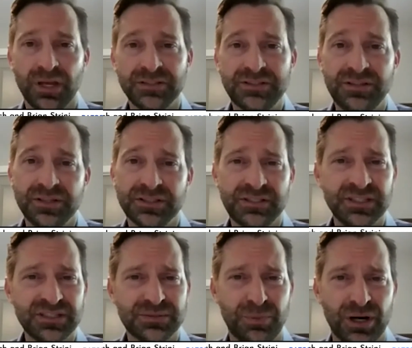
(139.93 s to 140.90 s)
In the
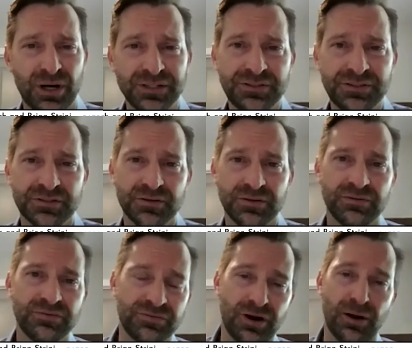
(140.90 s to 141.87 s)
6 months
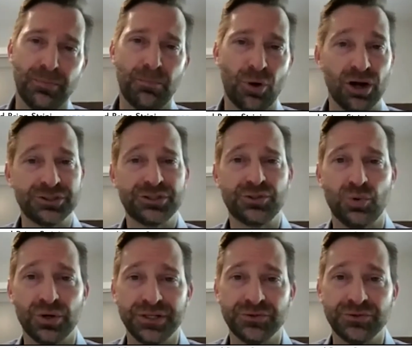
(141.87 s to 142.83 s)
from March
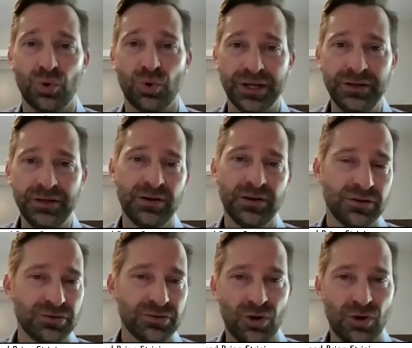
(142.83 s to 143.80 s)
2020
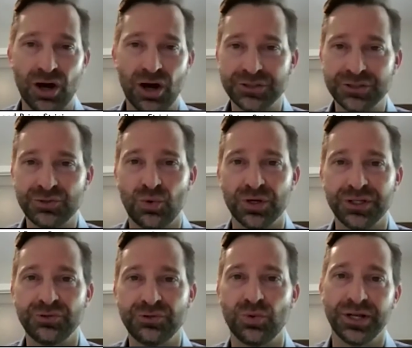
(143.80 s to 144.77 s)
through August
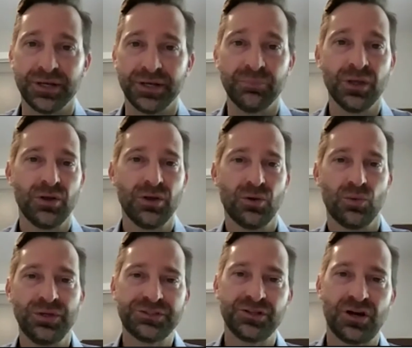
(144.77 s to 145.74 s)
2020,
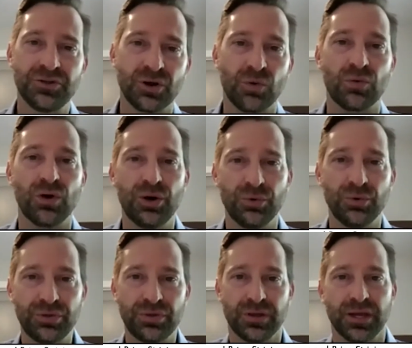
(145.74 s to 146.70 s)
we saw the
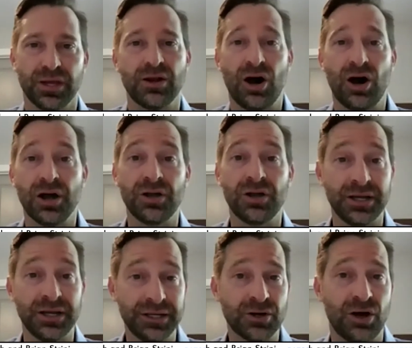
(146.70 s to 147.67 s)
growth in
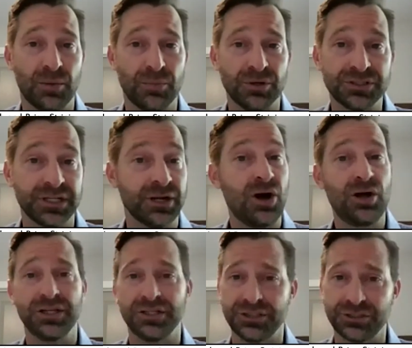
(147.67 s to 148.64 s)
online e-commerce in
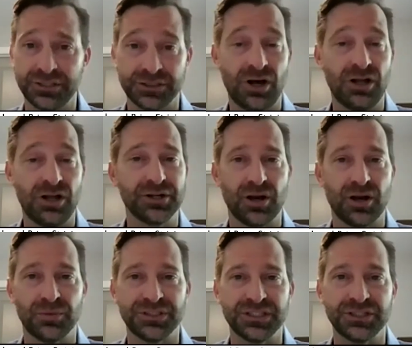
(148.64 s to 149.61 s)
all industries, in all
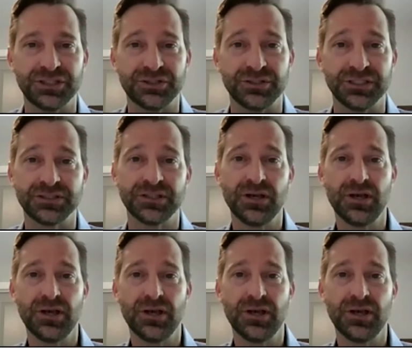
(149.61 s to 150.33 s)
e-commerce industries,